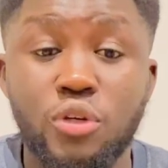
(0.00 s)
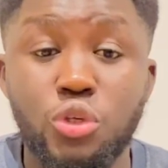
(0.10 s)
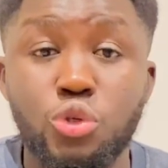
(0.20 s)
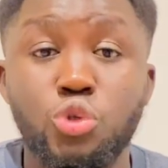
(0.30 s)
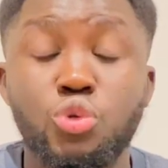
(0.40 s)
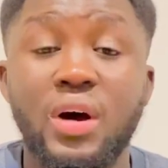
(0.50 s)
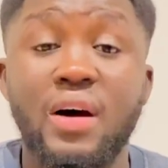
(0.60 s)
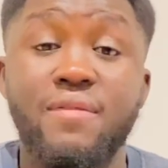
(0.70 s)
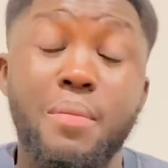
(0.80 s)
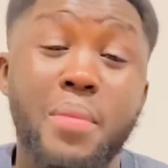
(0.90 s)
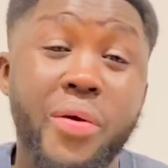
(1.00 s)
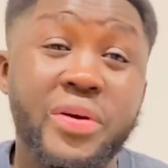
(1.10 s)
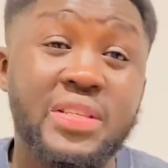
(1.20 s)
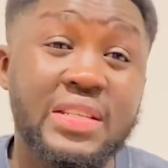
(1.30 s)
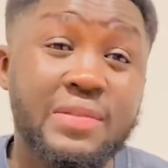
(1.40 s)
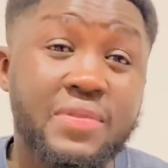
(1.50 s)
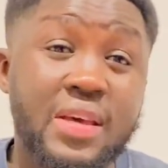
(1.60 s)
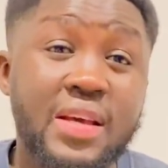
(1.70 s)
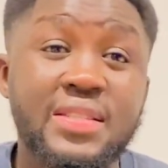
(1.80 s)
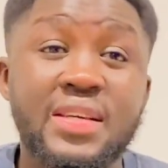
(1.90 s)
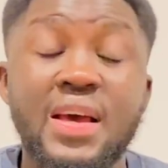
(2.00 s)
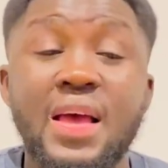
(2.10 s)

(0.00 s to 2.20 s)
you to have a marriage certificate.